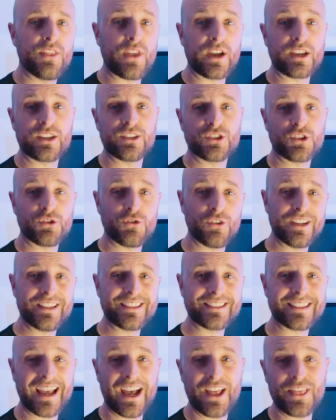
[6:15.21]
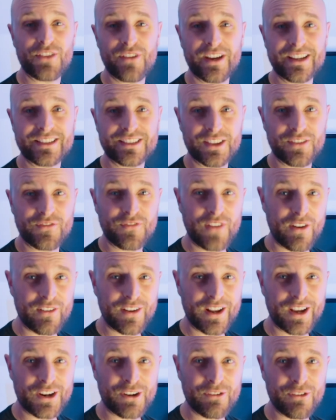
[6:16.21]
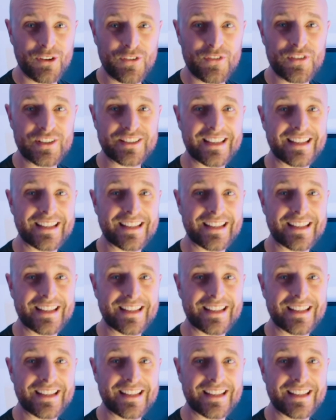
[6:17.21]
Thank you to Chris and the rest of the Faradite crew for